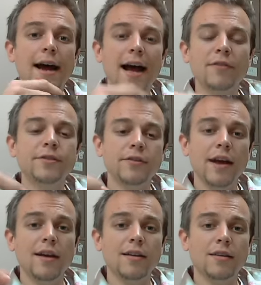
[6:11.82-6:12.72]
After
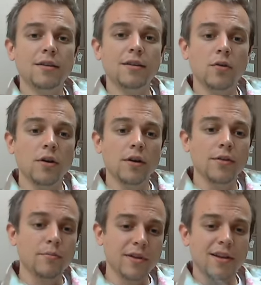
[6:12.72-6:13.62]
that,
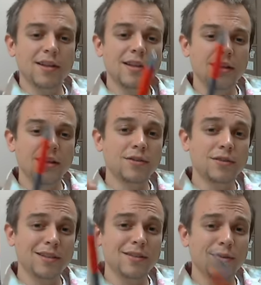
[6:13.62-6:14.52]
the big thing that
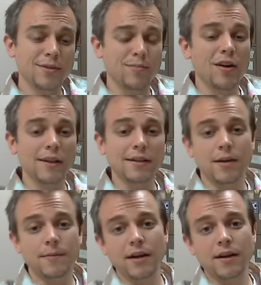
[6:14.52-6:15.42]
you need to know is
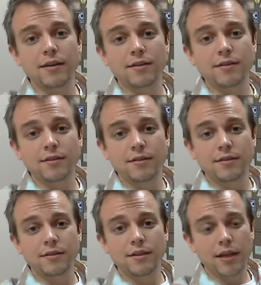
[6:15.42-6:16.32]
polyatomic ions.
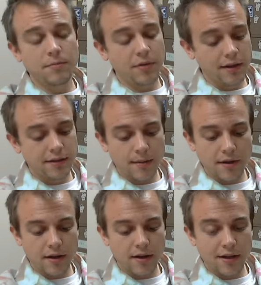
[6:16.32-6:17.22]
Okay,
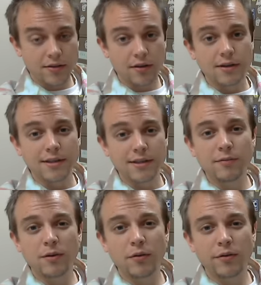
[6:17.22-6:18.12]
polyatomic ions are a
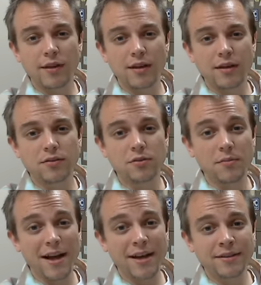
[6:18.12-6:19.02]
difficult thing to
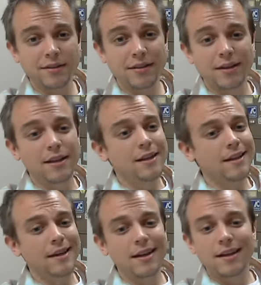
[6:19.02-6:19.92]
master
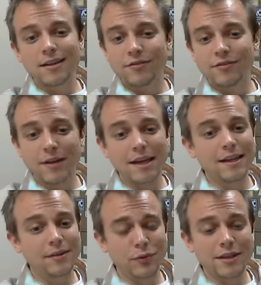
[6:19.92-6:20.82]

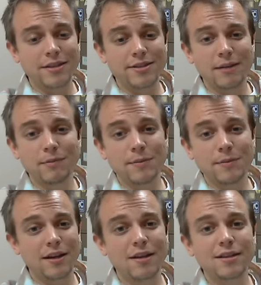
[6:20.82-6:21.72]
with this chapter
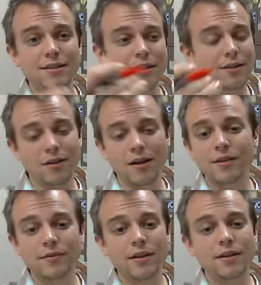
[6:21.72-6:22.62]
because a lot
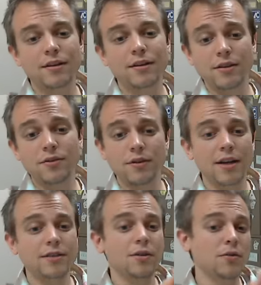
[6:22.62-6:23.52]
of it, you
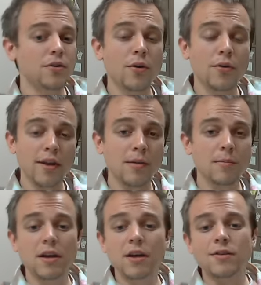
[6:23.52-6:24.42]
guys don't know
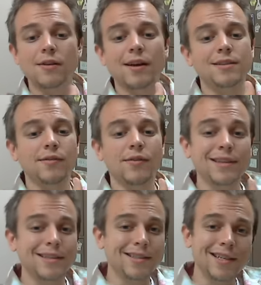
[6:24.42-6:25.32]
them. You guys have
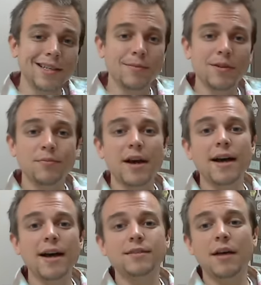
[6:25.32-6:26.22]
only seen them in the
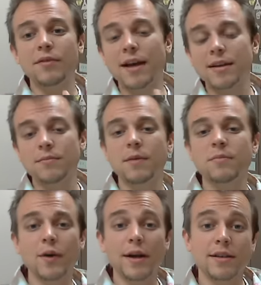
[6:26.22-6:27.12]
past, haven't had to
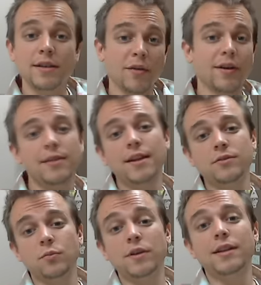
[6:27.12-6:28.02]
memorize them. I find
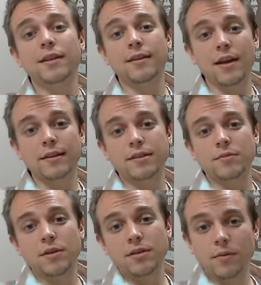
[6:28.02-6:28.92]
that's really the case,
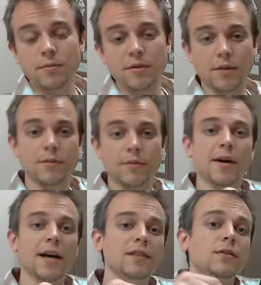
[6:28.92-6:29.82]
especially people coming from
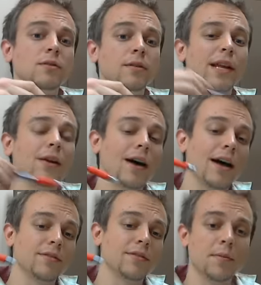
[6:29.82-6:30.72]
high school. They don't
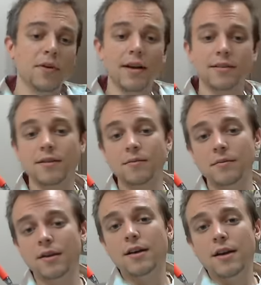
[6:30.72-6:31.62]
have to memorize them
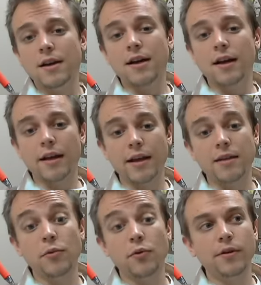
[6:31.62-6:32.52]

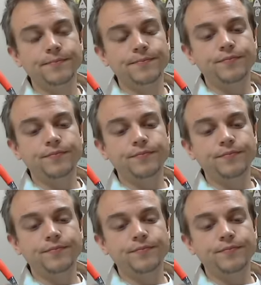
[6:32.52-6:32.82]
anymore.